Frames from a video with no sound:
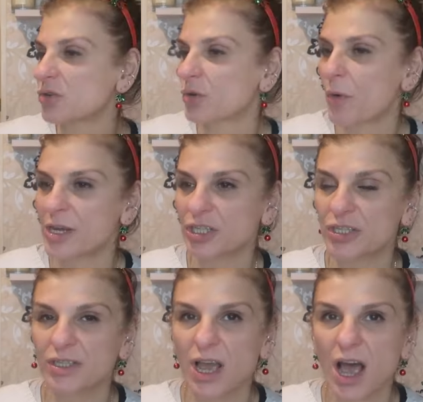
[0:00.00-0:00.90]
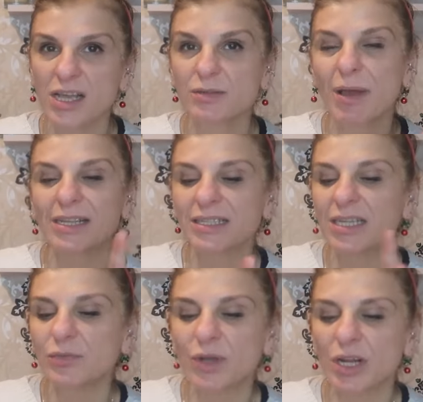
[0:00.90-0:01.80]
no questions asked. But I
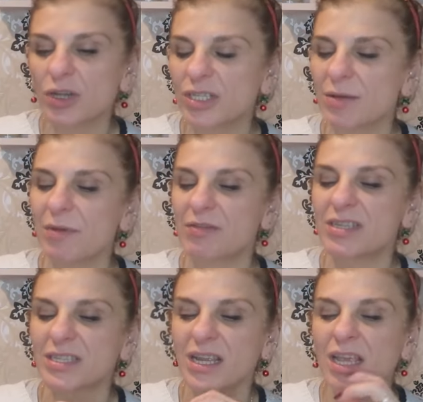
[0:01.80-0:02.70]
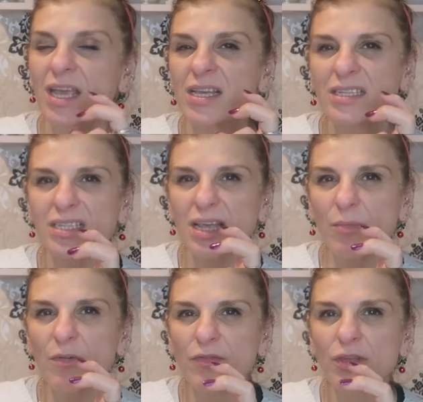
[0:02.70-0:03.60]
did, when I looked at my receipt,
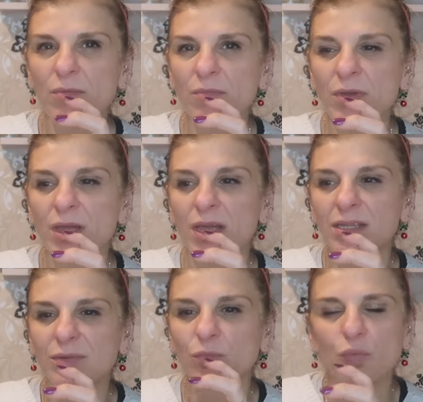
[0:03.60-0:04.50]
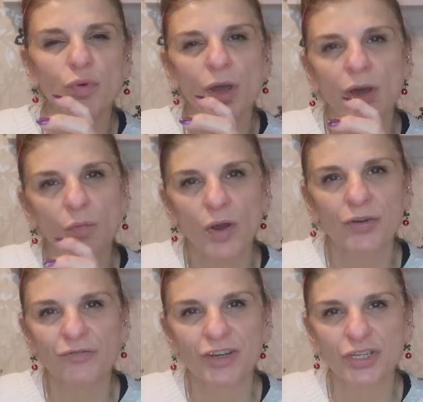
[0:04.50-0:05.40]
some of them
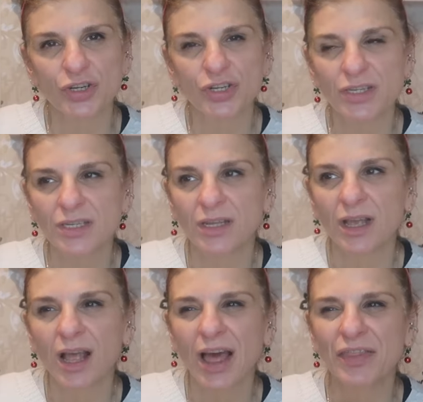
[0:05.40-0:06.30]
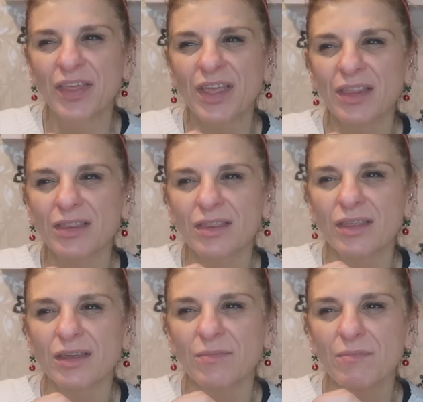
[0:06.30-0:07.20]
weren't reduced. I think
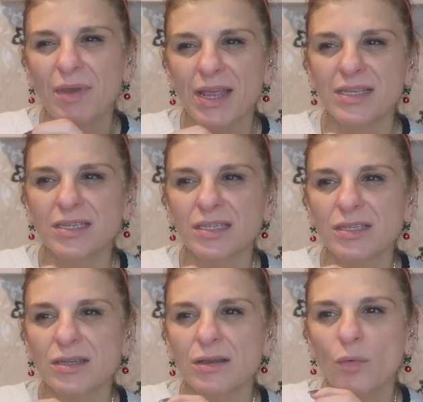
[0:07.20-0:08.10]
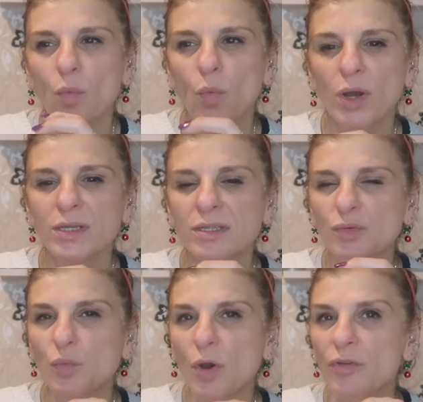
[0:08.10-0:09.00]
the men's
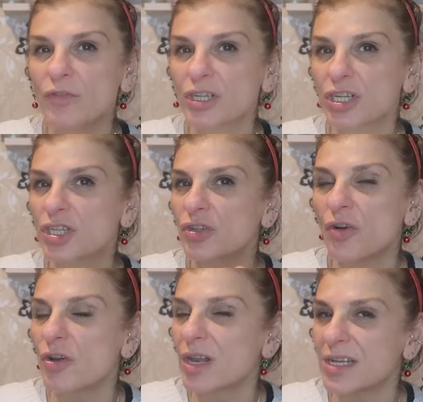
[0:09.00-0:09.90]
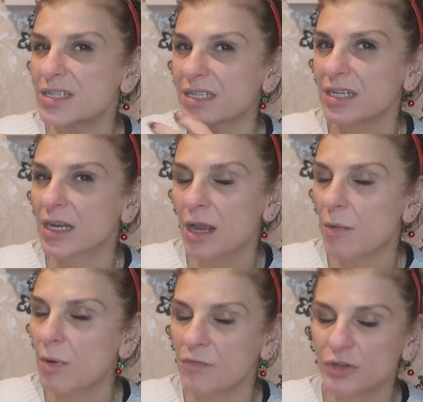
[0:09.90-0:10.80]
ones weren't reduced, or at least they didn't
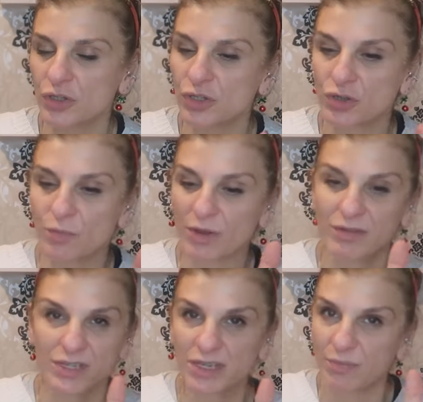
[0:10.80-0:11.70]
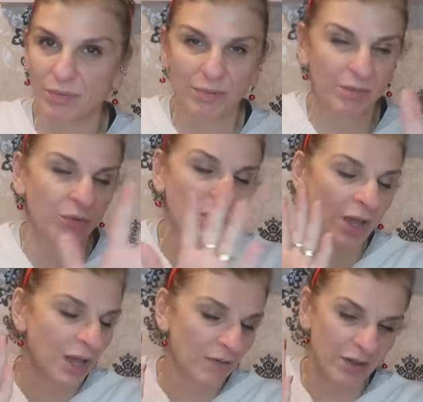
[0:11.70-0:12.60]
come up reduced on my receipt. But people,
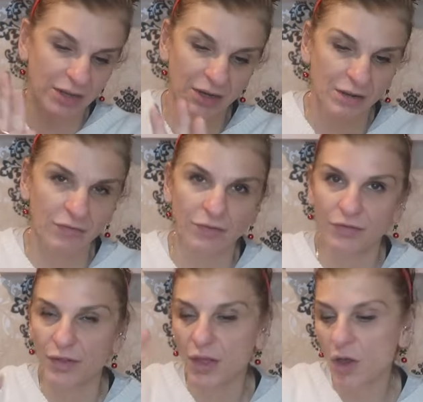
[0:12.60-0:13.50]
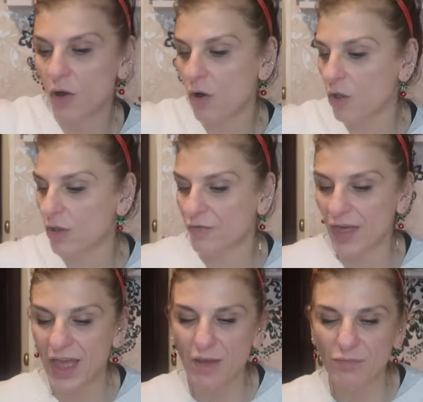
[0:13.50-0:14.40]
I've had enough of all of
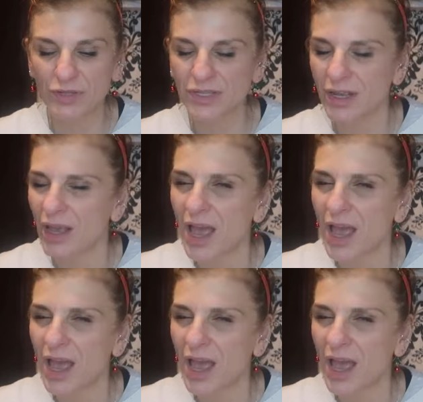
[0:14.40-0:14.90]
that. It was